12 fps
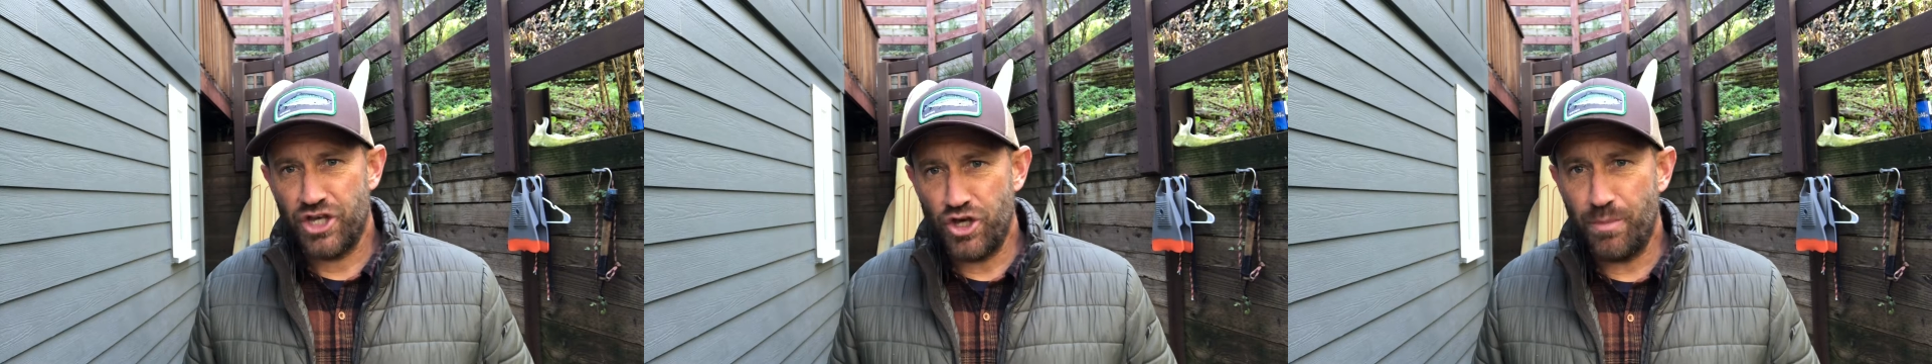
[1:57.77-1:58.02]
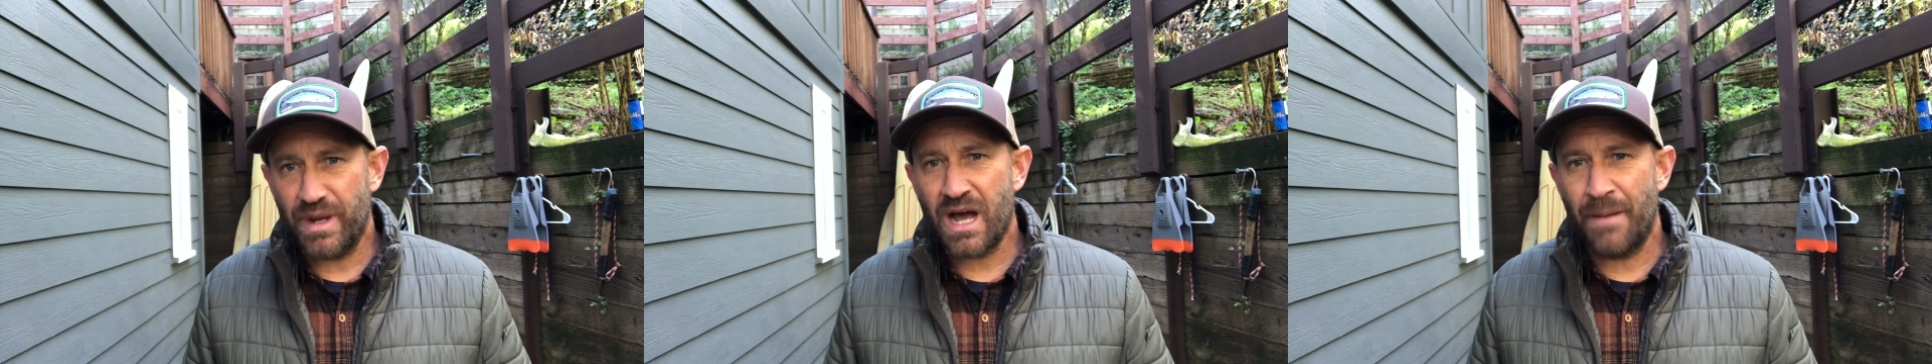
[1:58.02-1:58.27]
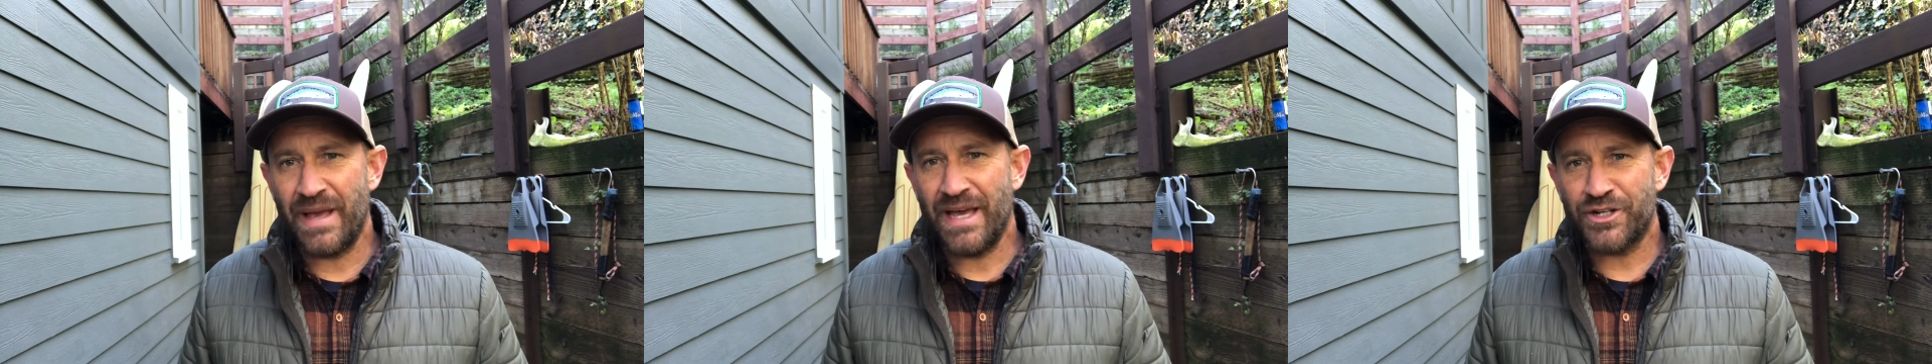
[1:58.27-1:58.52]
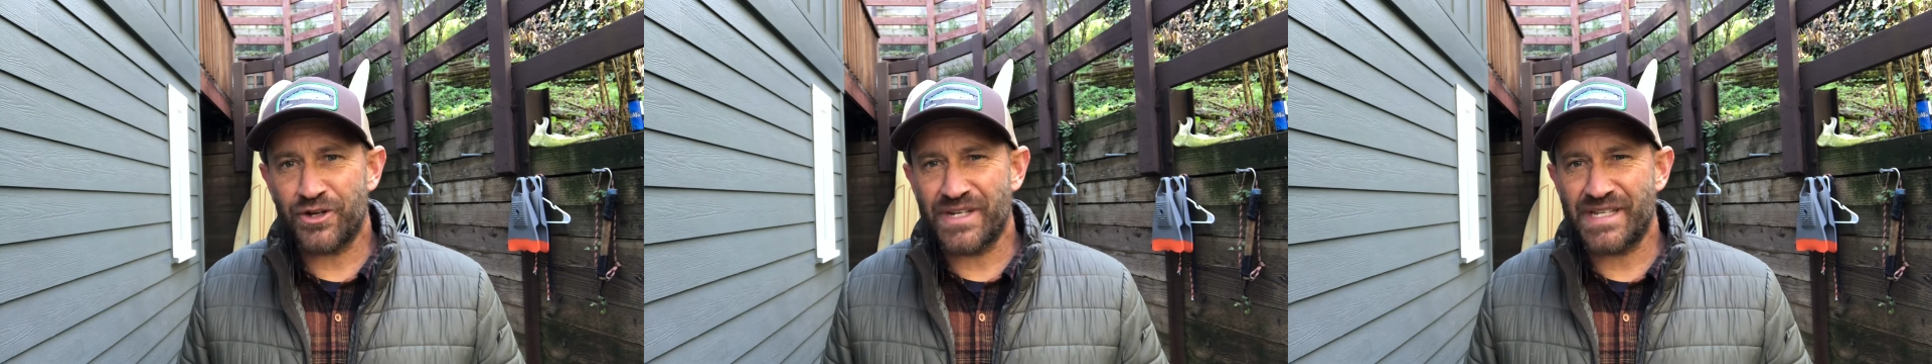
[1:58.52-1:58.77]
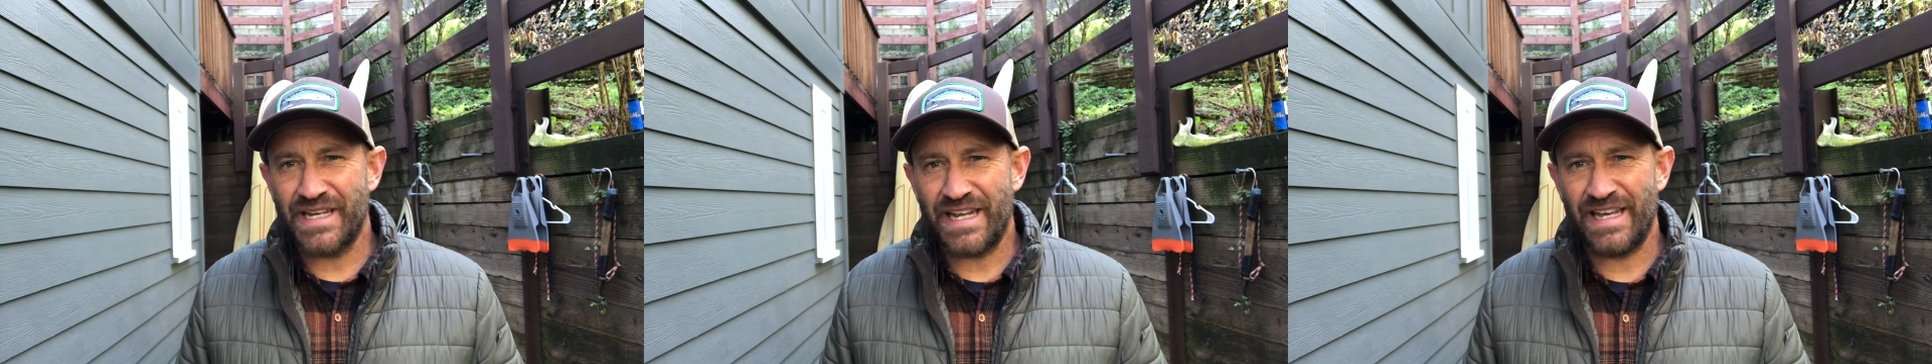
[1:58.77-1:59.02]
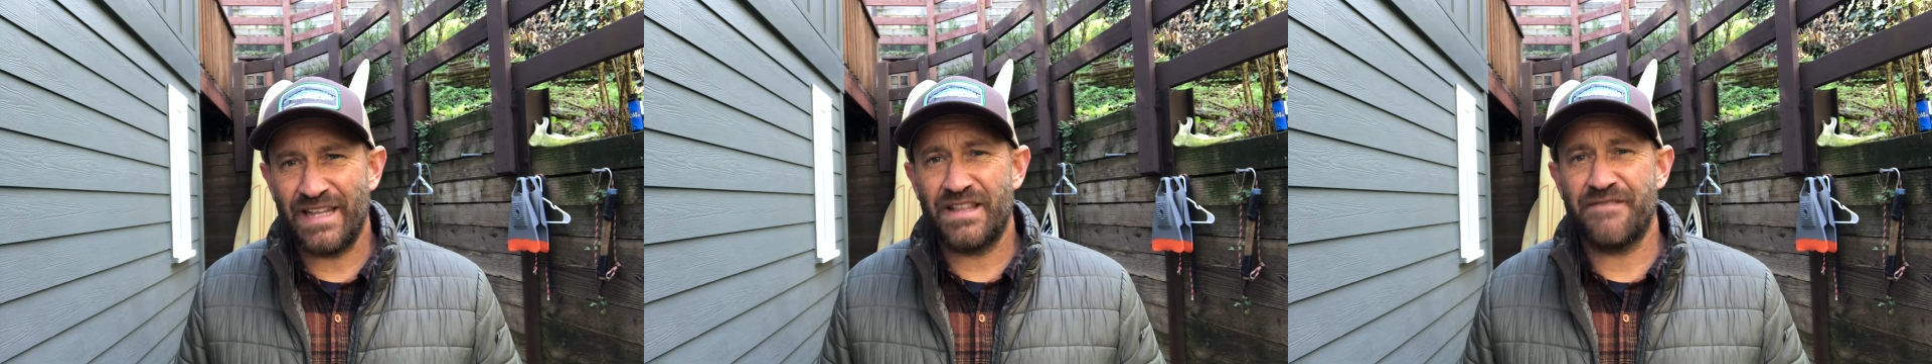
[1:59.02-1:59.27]
you become interested
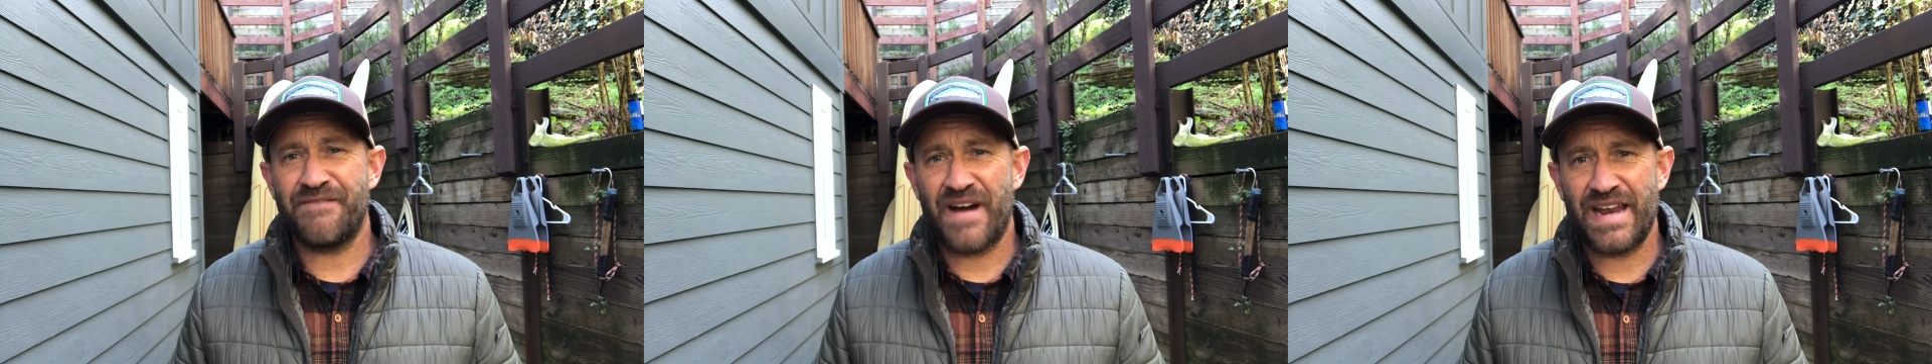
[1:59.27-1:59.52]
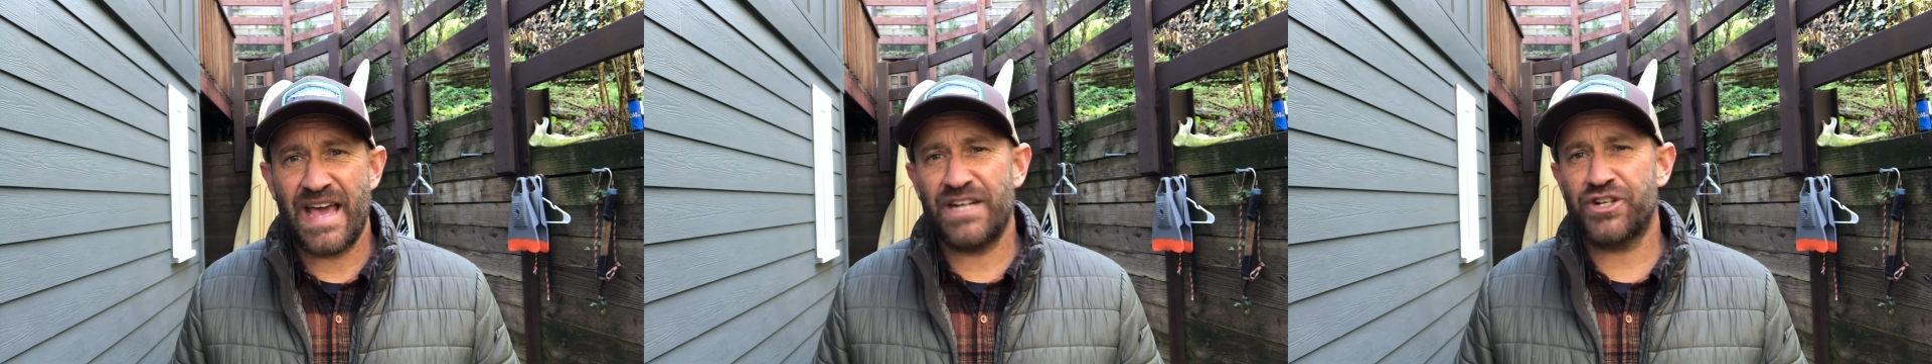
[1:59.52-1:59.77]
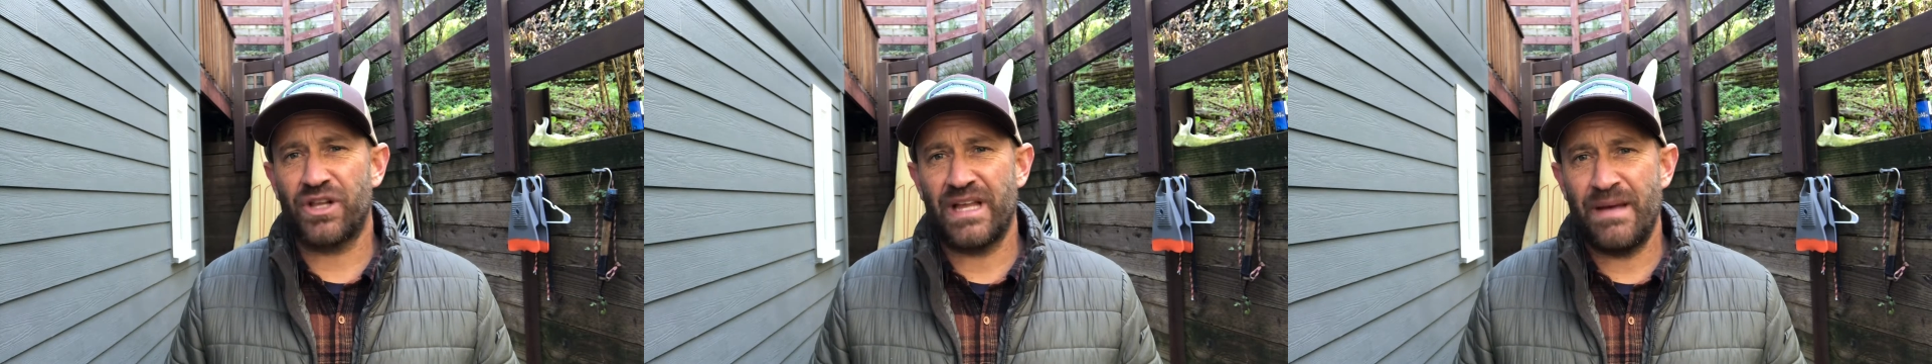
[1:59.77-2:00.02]
in the financial